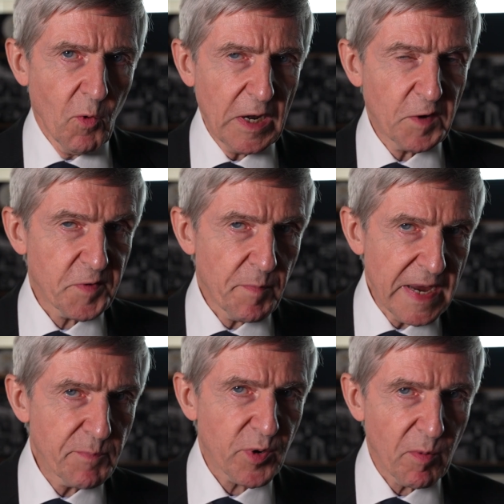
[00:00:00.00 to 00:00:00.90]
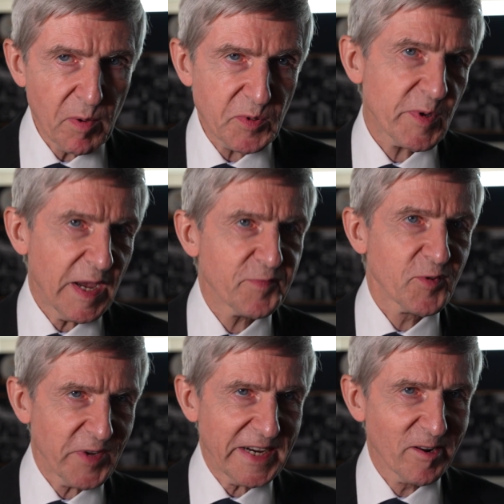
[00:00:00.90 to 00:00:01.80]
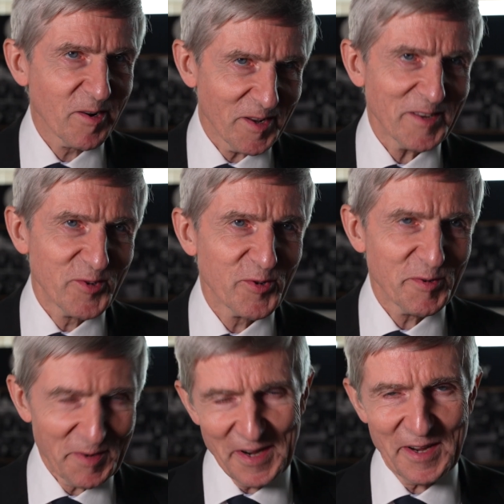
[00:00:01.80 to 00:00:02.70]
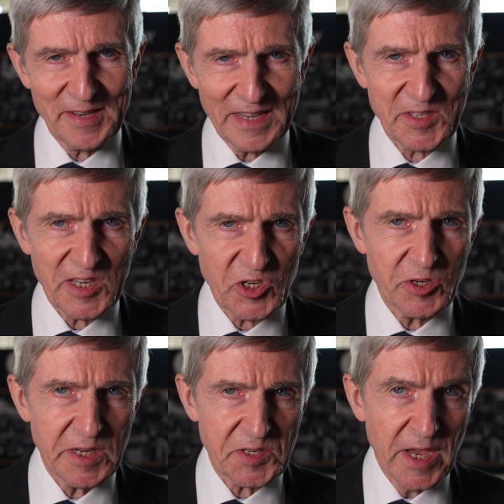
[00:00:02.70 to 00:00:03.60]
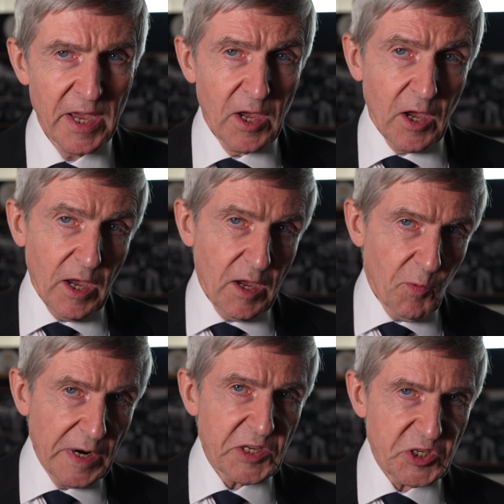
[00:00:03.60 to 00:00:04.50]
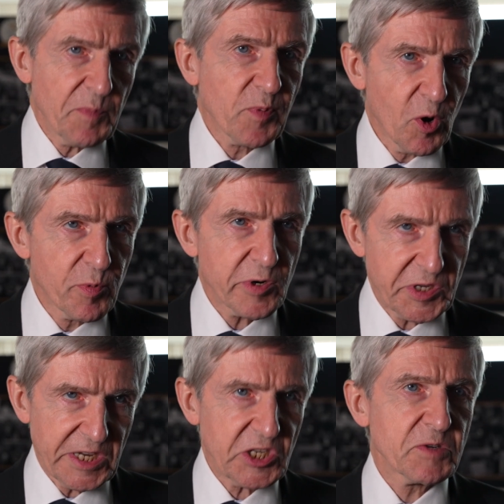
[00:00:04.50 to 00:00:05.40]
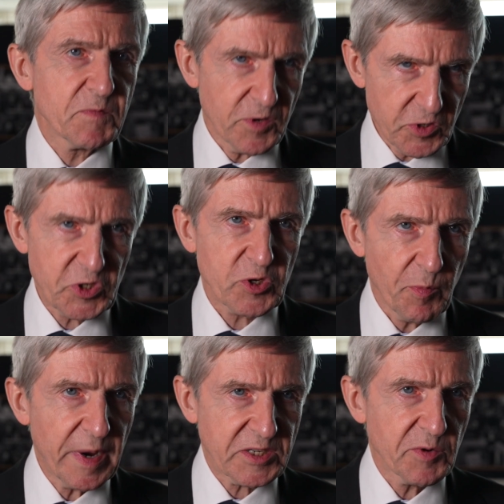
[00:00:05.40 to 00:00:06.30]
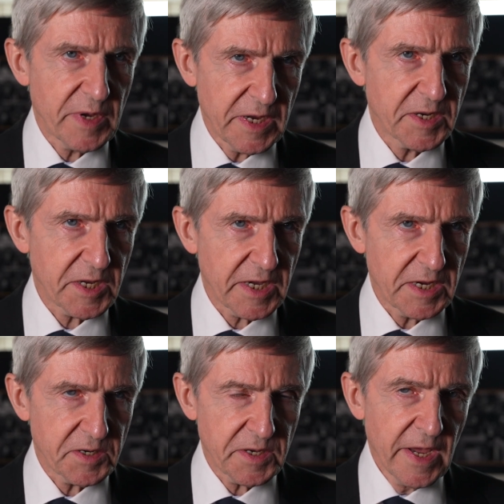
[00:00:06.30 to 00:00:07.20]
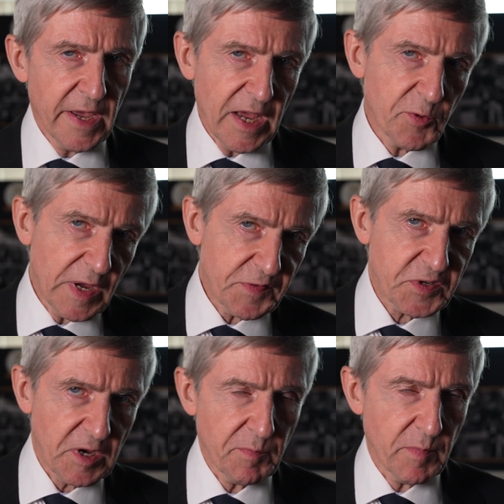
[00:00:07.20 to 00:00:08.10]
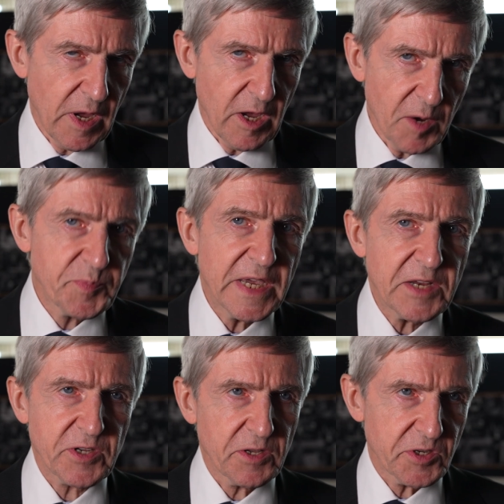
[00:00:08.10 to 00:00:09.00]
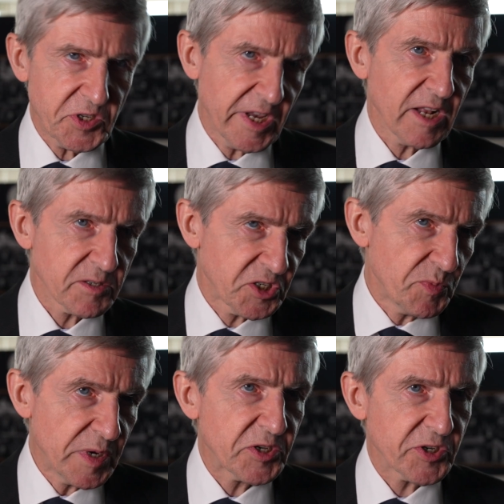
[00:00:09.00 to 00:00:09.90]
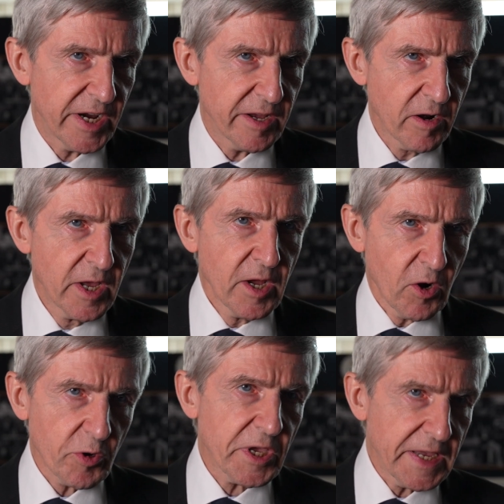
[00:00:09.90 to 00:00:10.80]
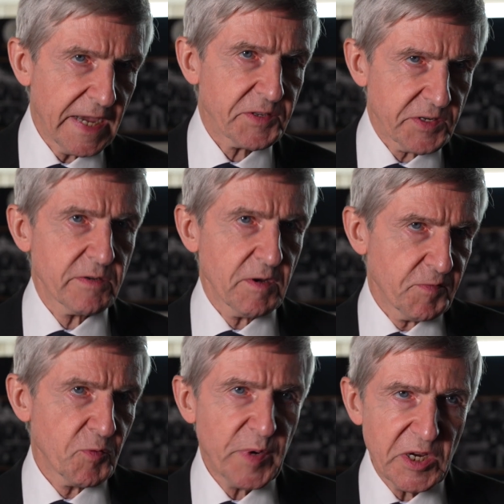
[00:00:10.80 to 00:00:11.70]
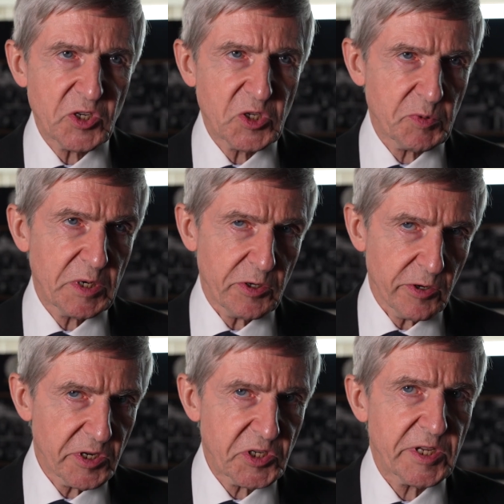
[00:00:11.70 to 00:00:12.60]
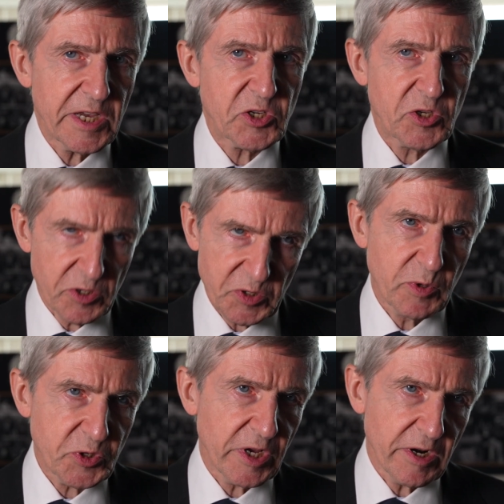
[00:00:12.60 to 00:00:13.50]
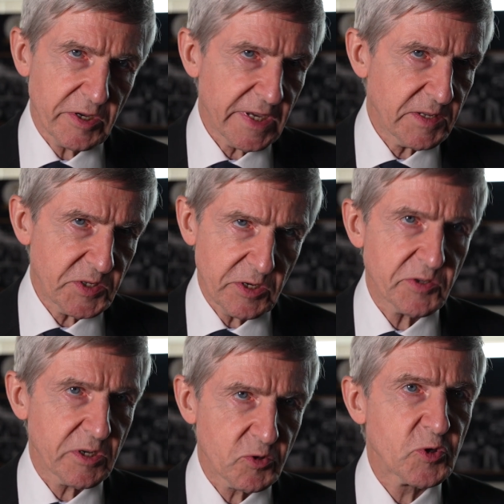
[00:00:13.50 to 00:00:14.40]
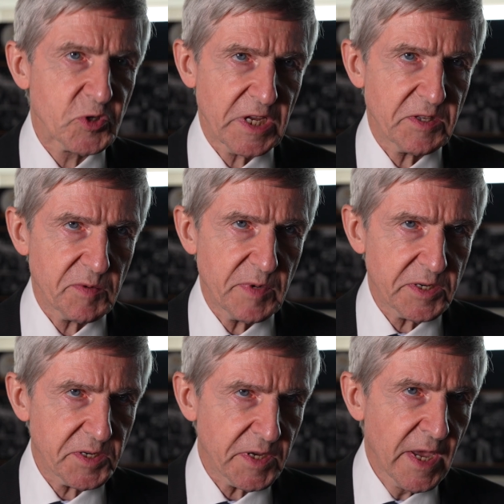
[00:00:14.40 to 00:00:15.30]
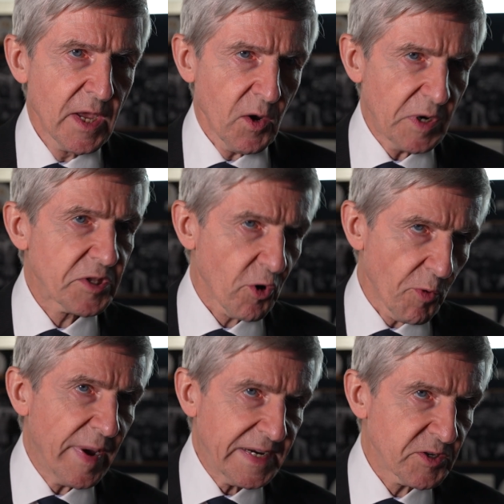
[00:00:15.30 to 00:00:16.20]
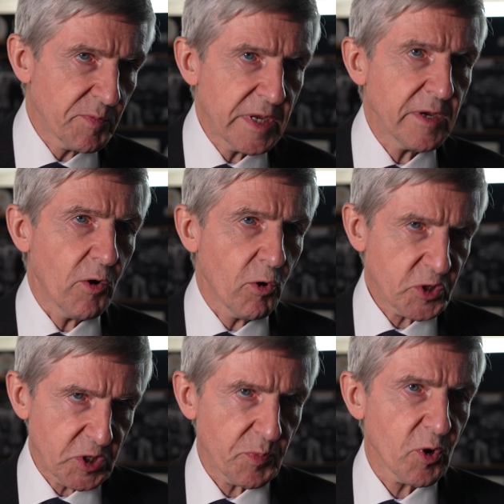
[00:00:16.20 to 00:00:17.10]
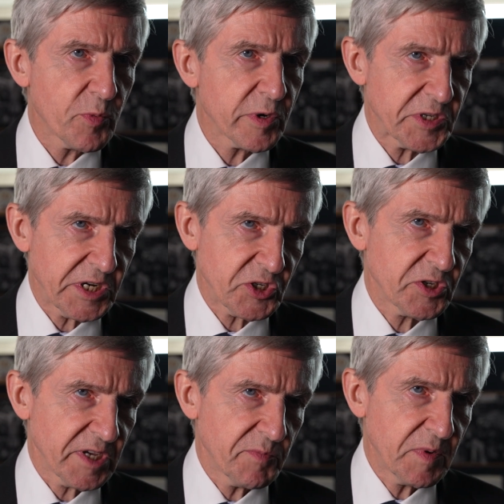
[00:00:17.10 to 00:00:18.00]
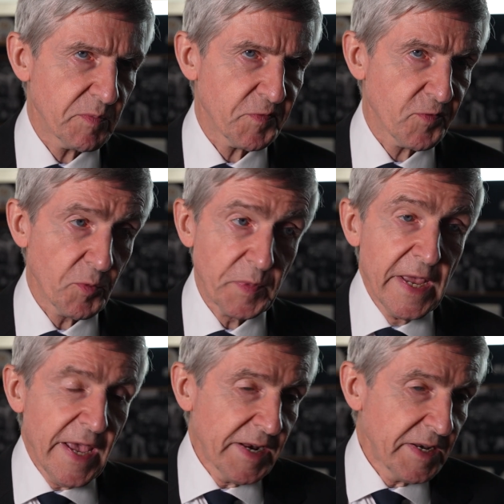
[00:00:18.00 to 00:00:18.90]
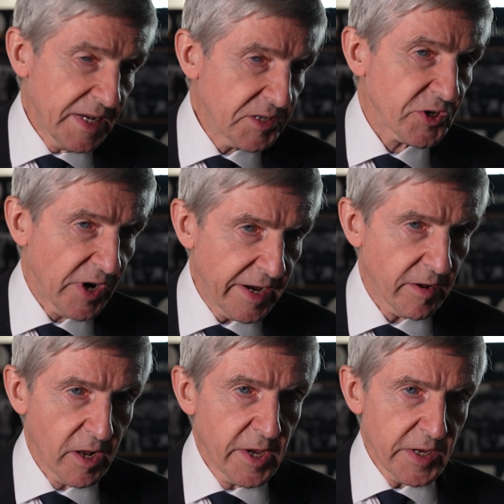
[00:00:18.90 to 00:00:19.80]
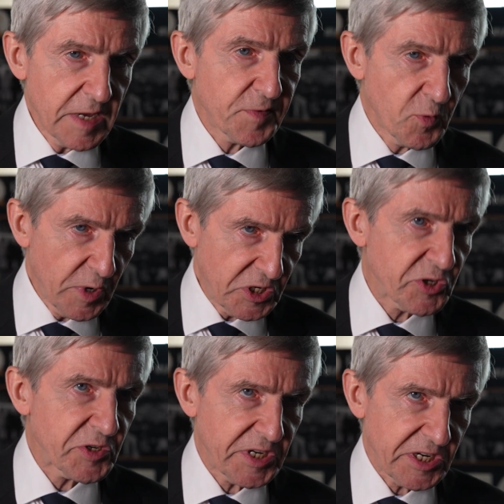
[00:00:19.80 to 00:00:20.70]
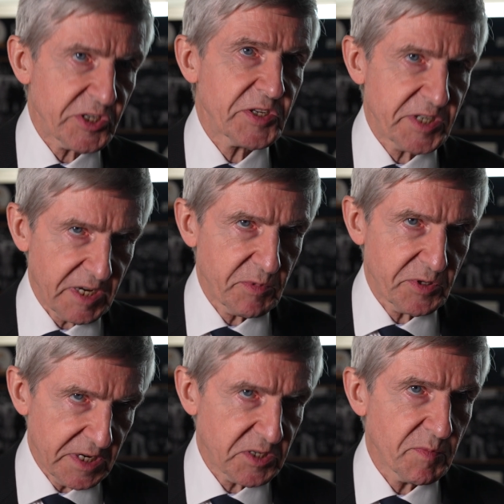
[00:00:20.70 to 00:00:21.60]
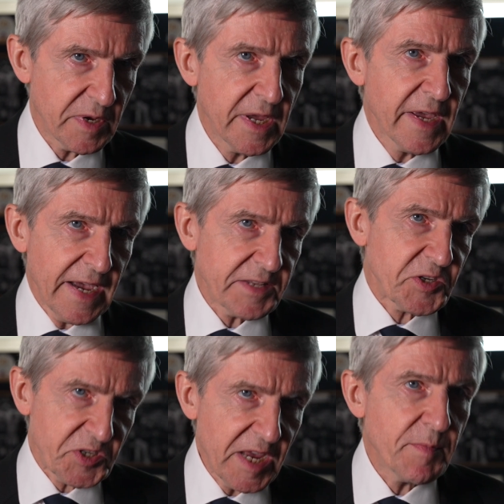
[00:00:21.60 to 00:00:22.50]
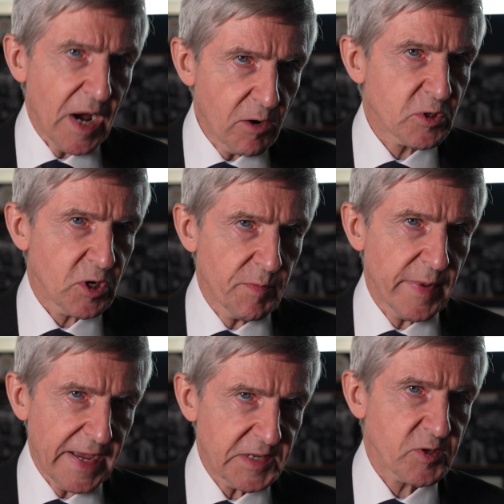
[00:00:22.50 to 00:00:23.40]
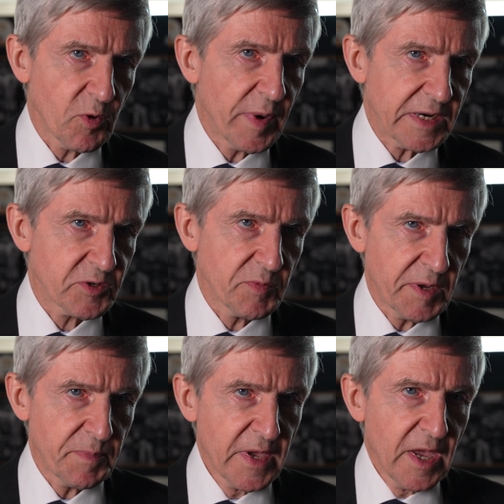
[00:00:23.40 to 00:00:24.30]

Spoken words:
One of the main problems we have to tackle during that session is when is sublobar resection versus lobectomy indicated? And we have some update on the CALGB trial, looking at for patients with early stage non-small cell lung cancer until 2 centimeters, whether lobectomy or sublobar resection can be performed. And in that trial, even wedge resection segmentectomy had the same outcome as lobectomy.